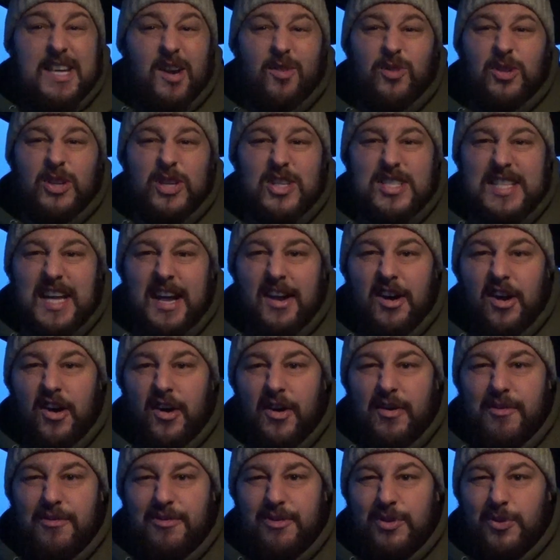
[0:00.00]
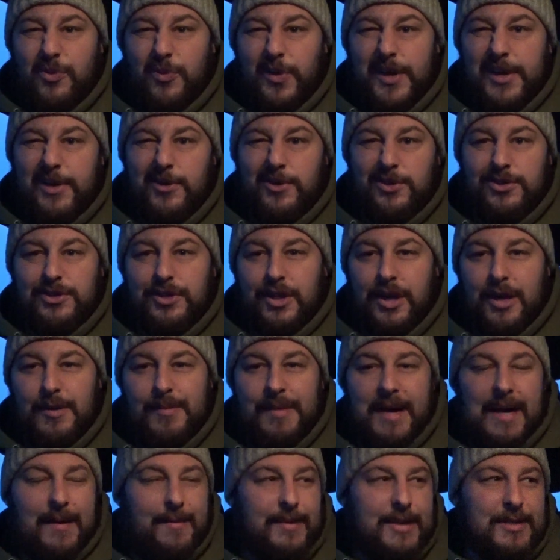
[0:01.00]
I'm going to stay at home for a week or so,
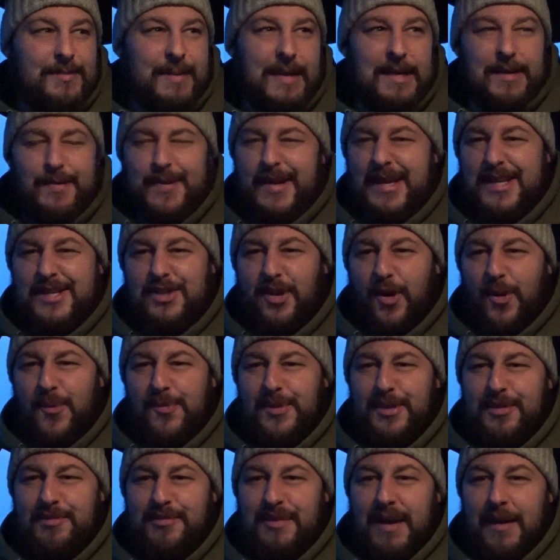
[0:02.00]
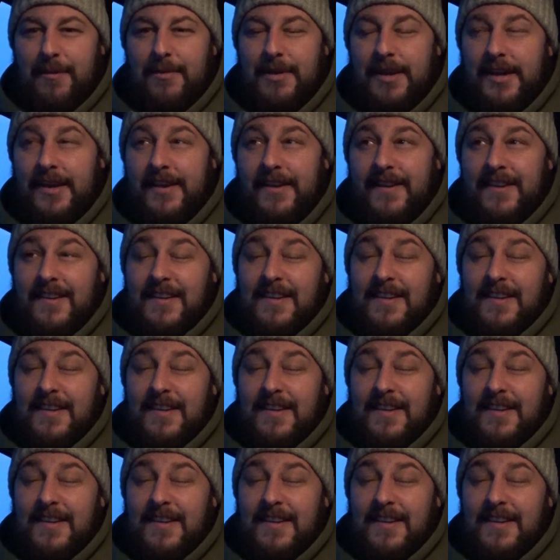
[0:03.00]
maybe spend a bit of time with the family.